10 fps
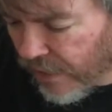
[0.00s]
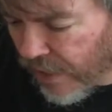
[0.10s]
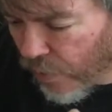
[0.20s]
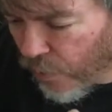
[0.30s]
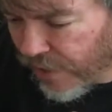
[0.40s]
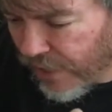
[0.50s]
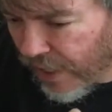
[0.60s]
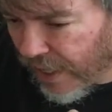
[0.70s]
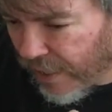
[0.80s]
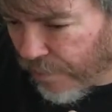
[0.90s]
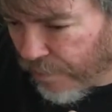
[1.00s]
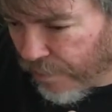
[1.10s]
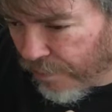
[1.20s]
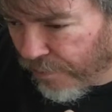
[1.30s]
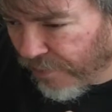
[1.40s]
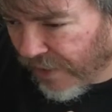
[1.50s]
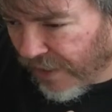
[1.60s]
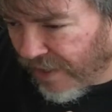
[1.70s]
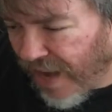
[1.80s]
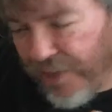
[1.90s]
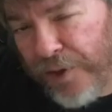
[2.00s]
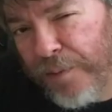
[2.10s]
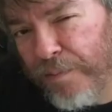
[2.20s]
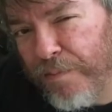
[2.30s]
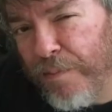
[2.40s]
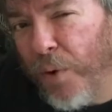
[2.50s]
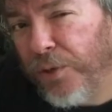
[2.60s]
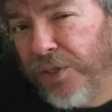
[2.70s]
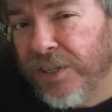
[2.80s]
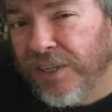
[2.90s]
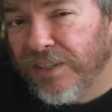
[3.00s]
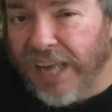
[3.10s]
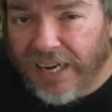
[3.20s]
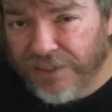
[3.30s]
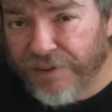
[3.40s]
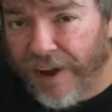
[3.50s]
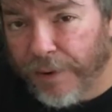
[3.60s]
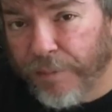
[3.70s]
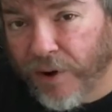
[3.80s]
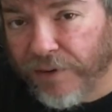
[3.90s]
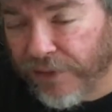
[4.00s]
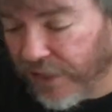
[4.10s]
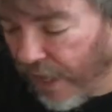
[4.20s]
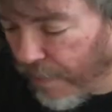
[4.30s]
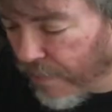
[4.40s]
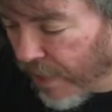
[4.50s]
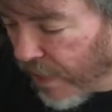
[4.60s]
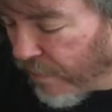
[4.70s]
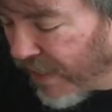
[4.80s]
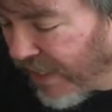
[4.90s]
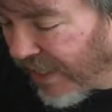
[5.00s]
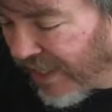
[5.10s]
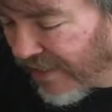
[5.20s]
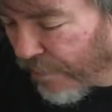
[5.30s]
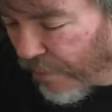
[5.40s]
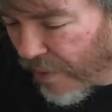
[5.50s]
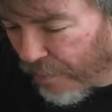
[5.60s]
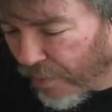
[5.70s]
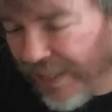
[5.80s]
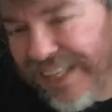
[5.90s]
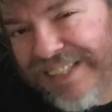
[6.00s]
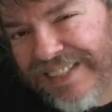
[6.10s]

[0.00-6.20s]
It was not the most satisfying part of the game, but it is a pretty